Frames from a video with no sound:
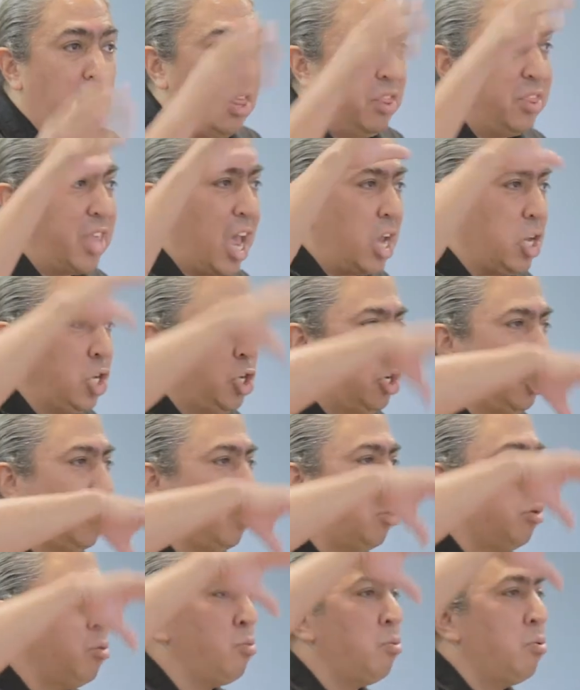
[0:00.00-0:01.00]
that
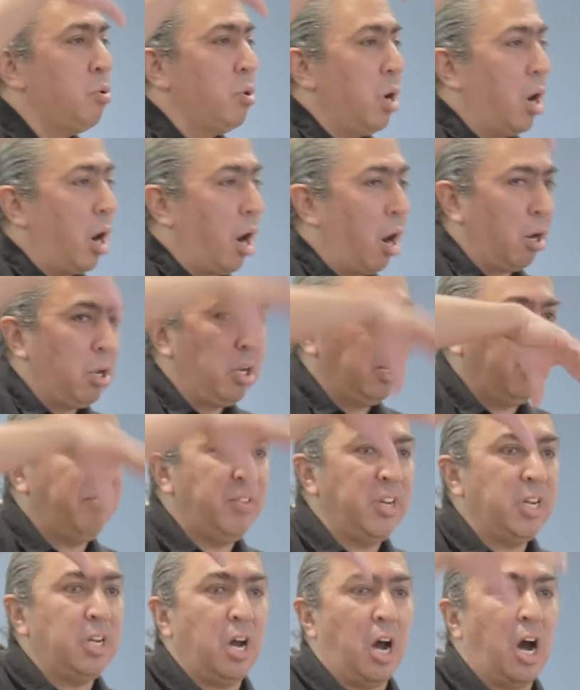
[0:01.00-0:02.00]
you are
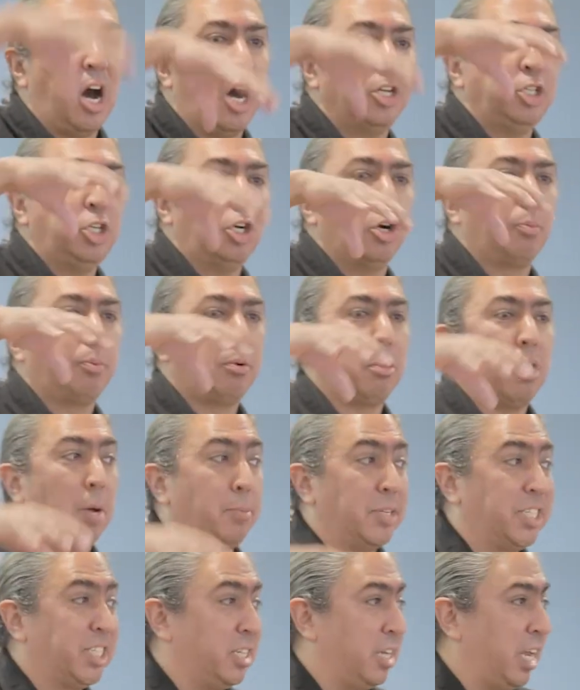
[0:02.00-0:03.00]
living on your
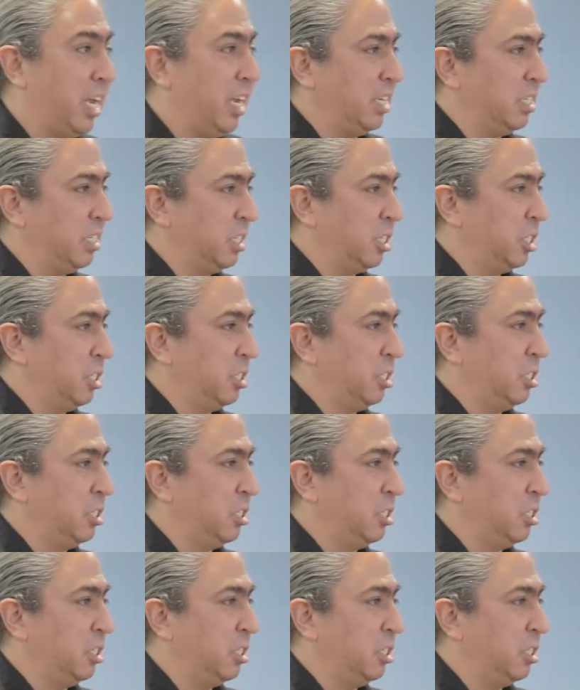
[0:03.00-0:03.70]
promised lands.